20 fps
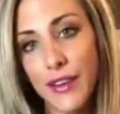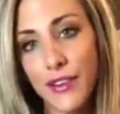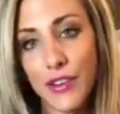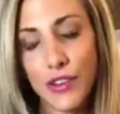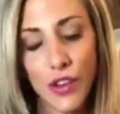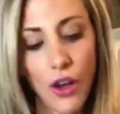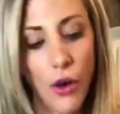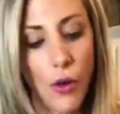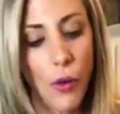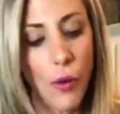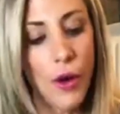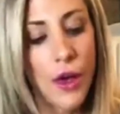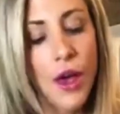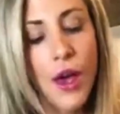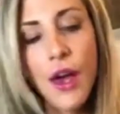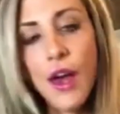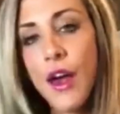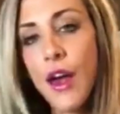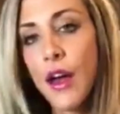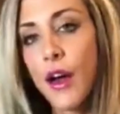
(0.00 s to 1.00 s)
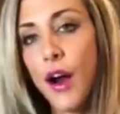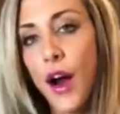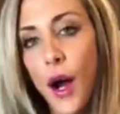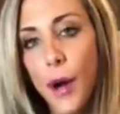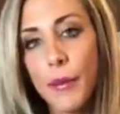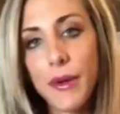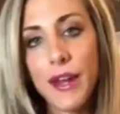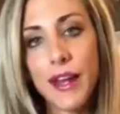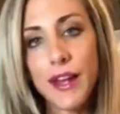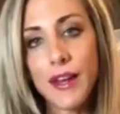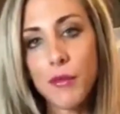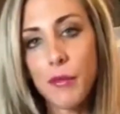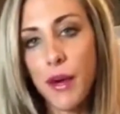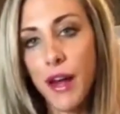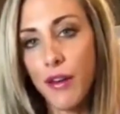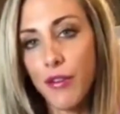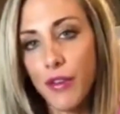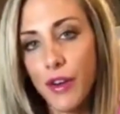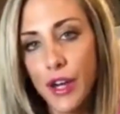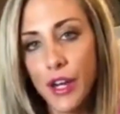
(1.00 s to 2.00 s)
So carbonated
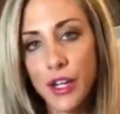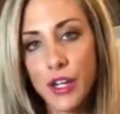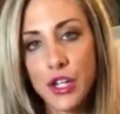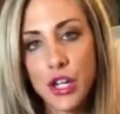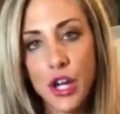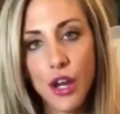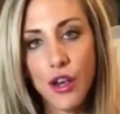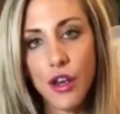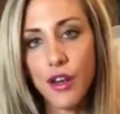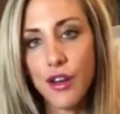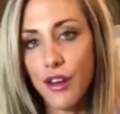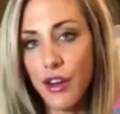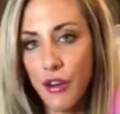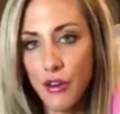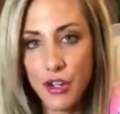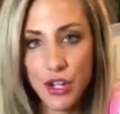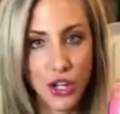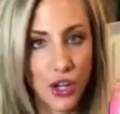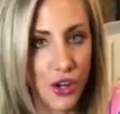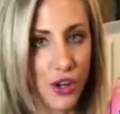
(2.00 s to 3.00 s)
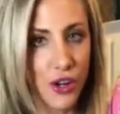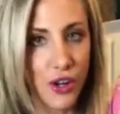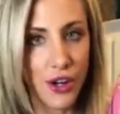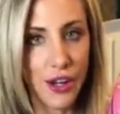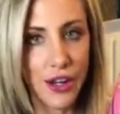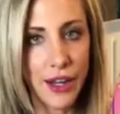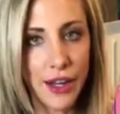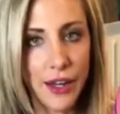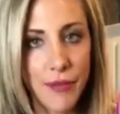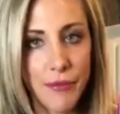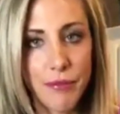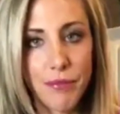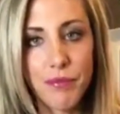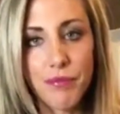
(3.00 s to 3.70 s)
beverage, no sugar in it.